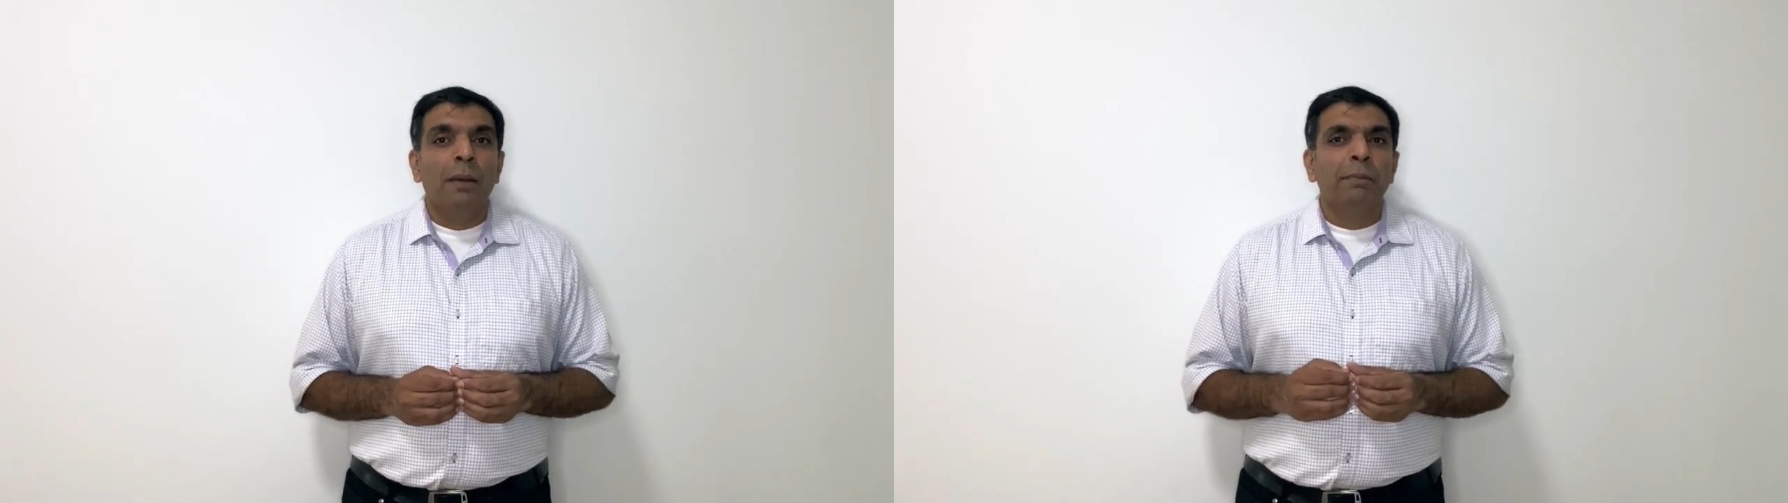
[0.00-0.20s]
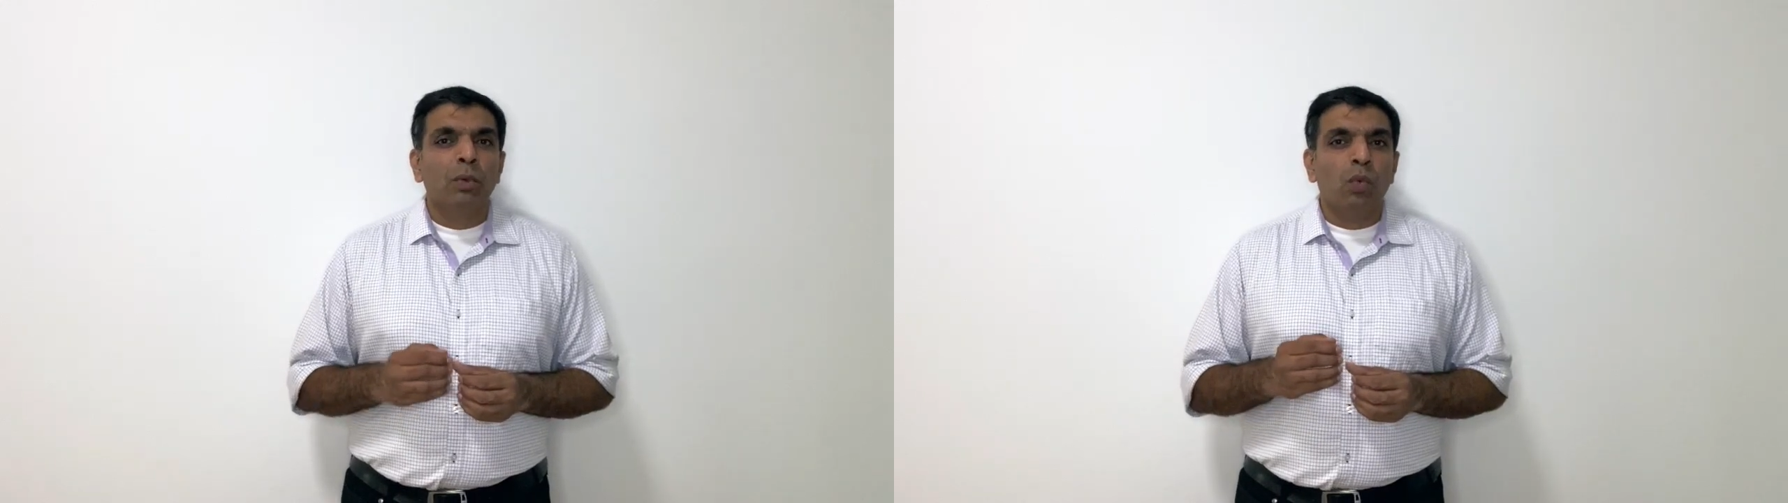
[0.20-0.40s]

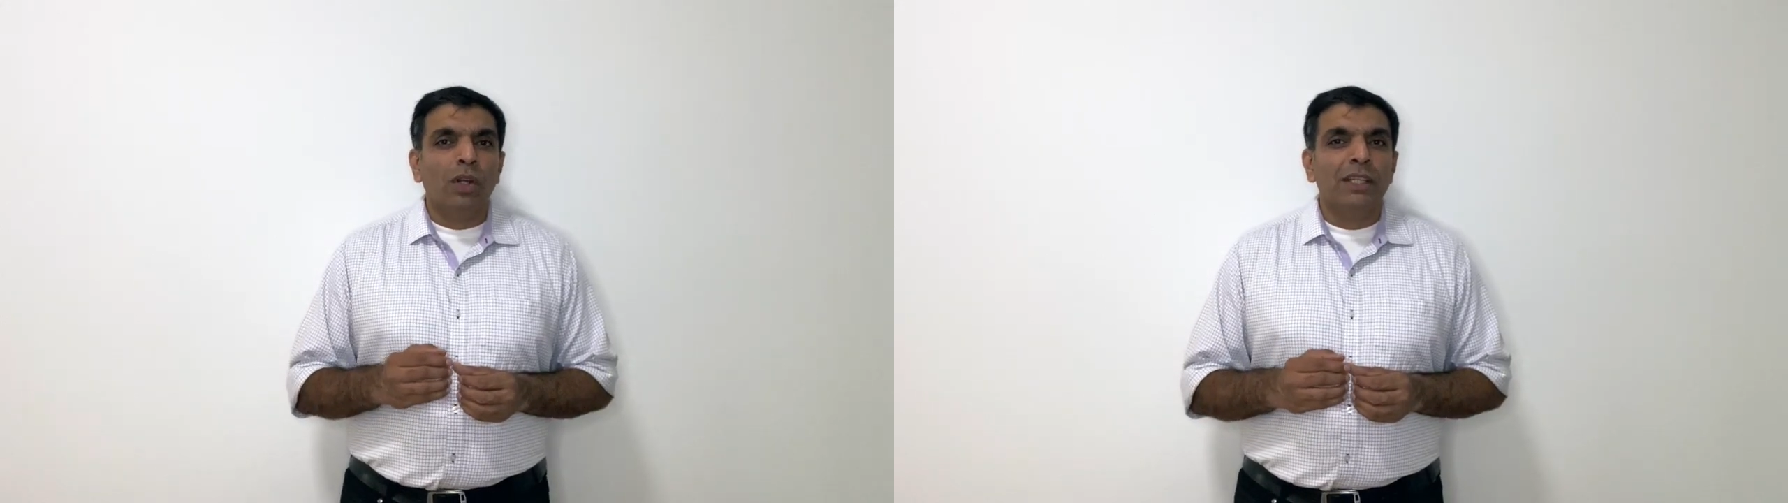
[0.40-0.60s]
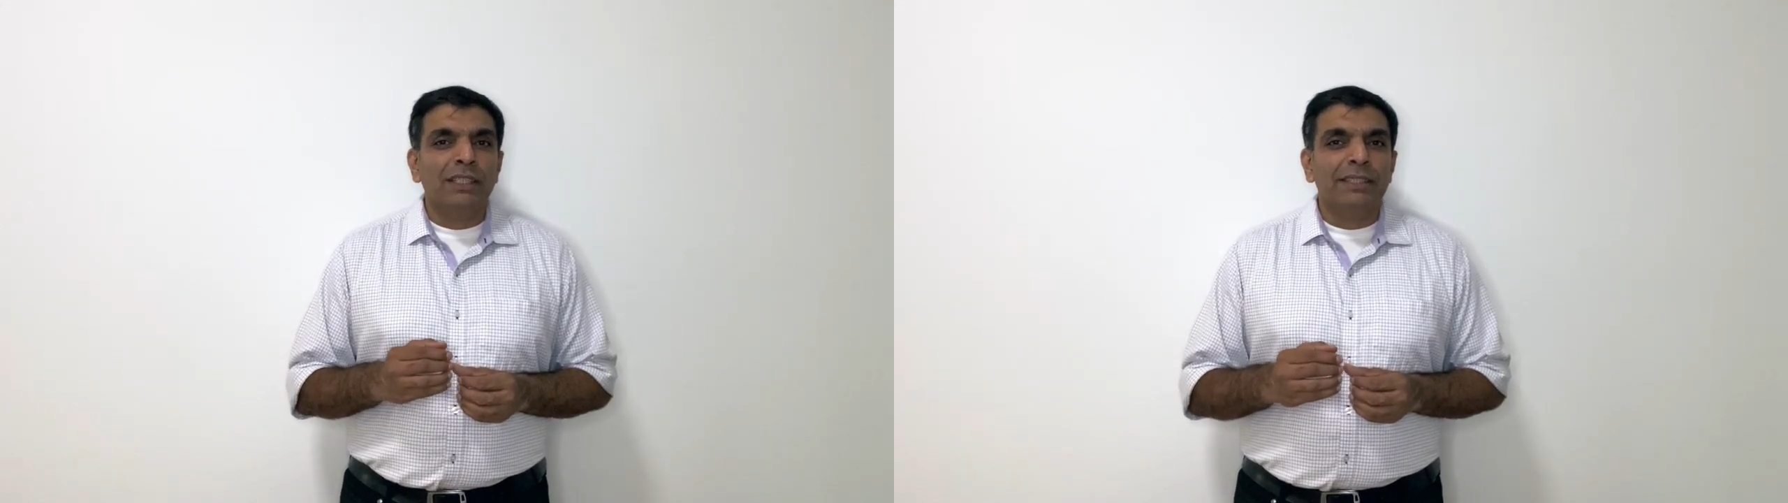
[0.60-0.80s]
But
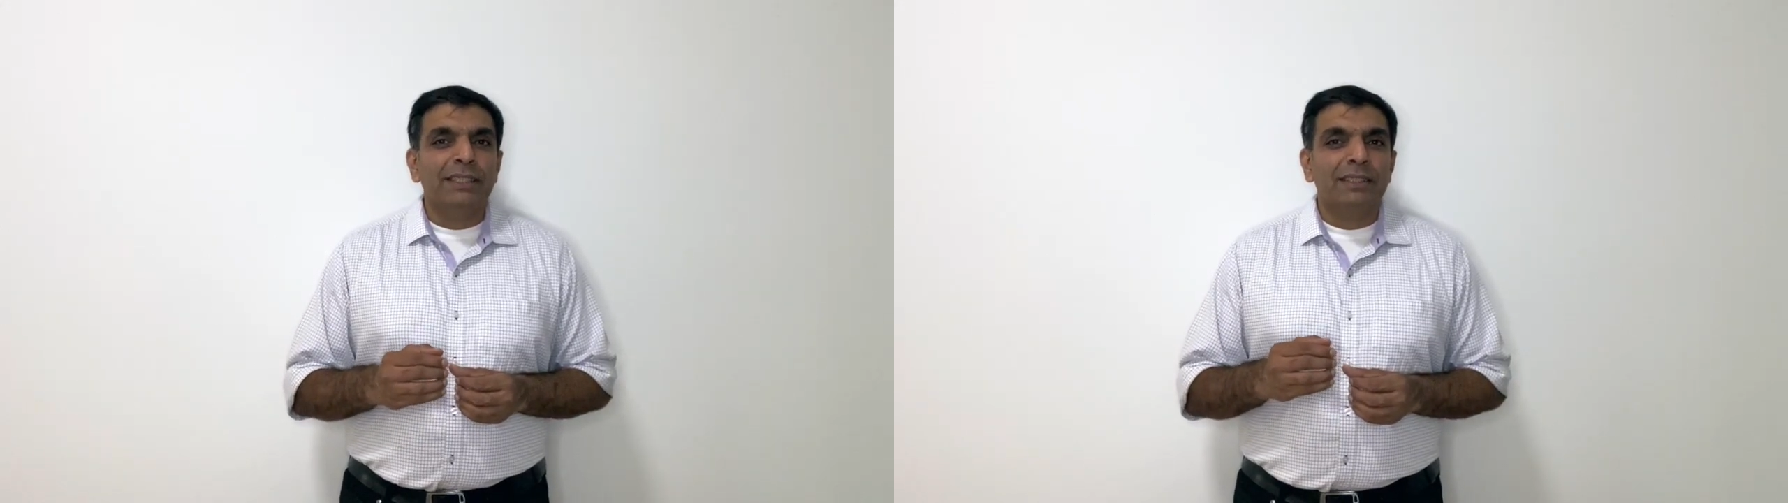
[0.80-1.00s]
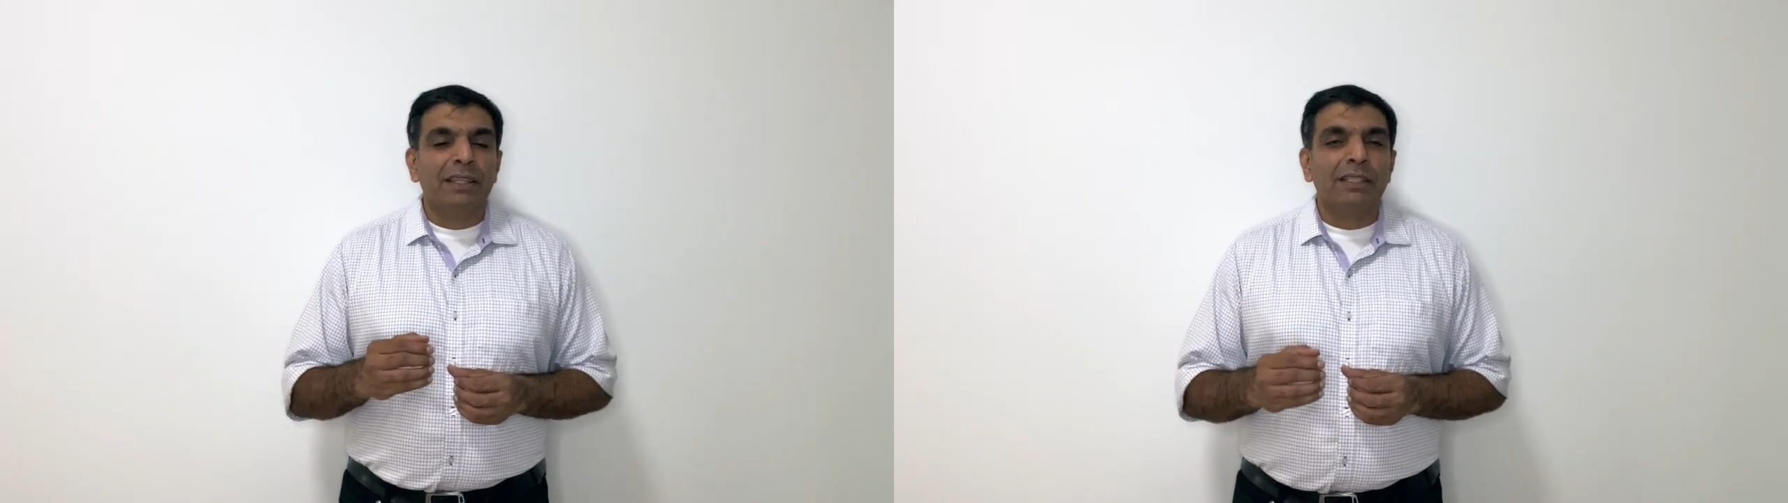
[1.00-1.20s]
what does
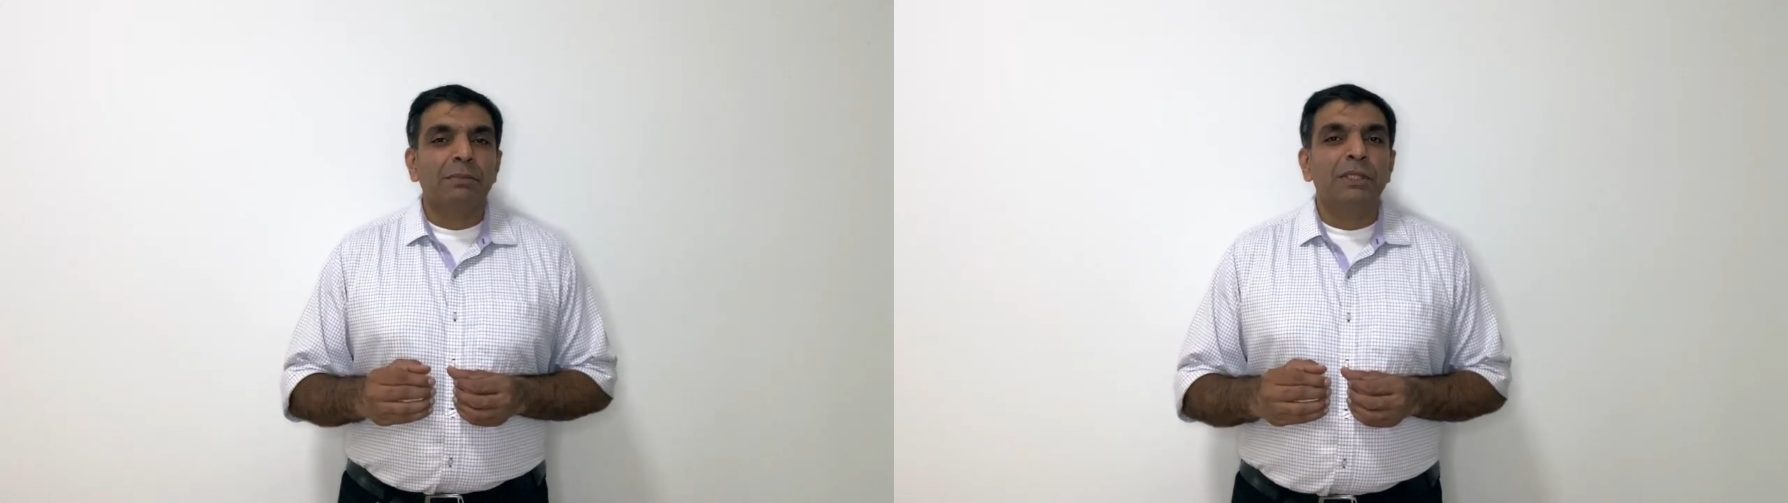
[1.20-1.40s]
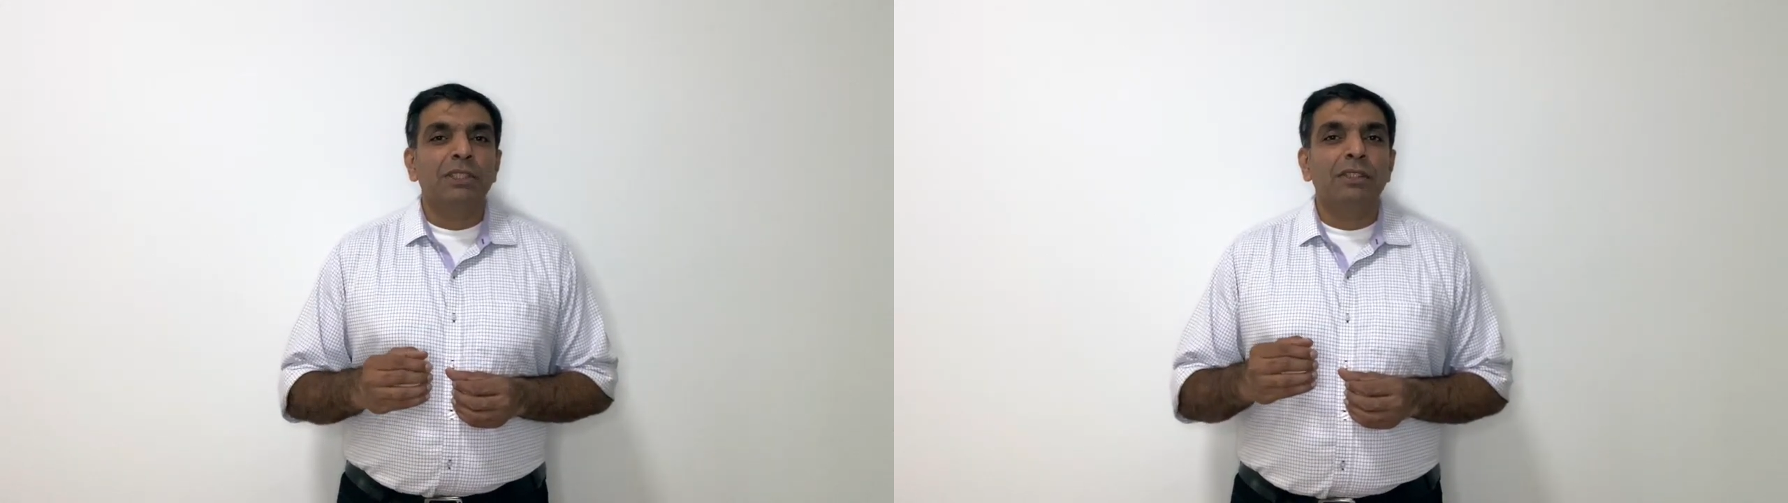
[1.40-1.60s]
this
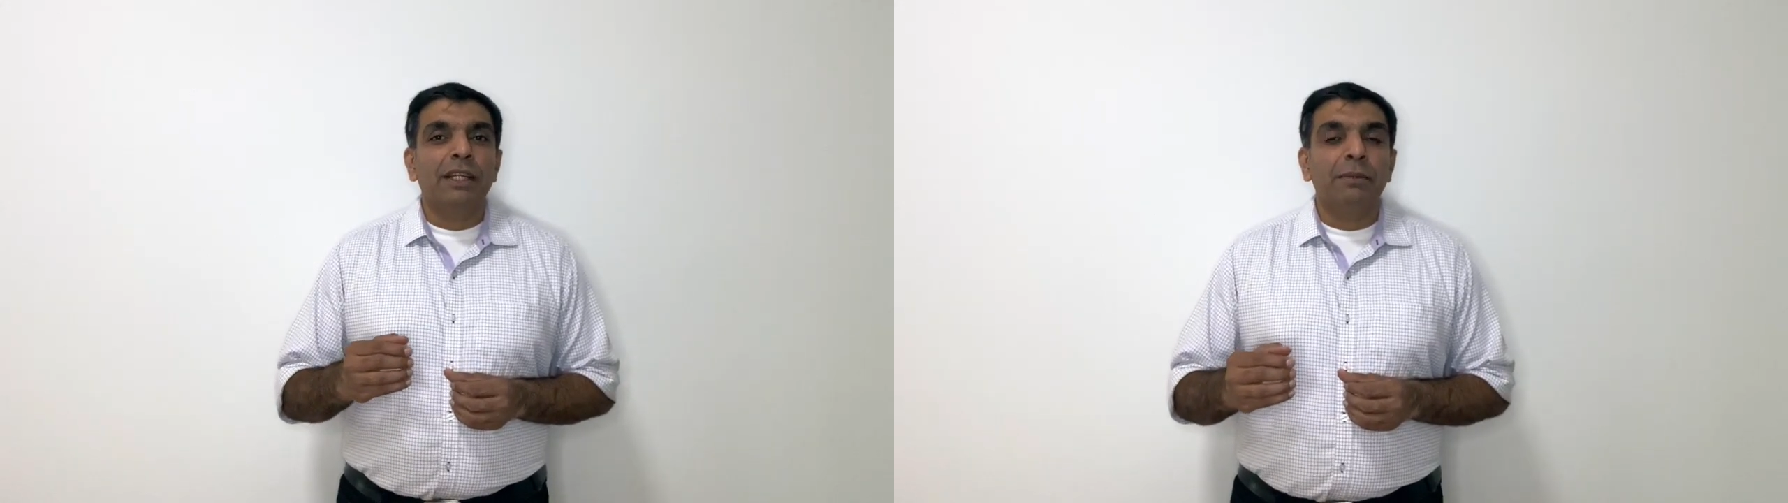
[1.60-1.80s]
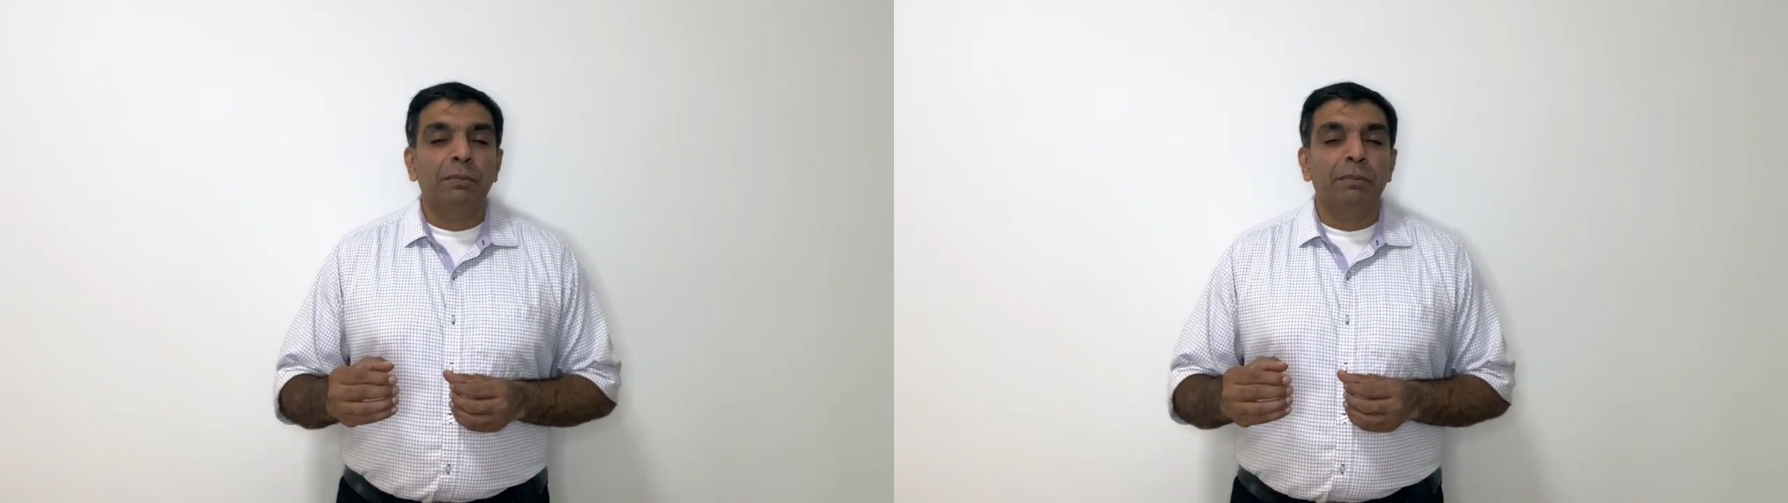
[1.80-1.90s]
transmission rate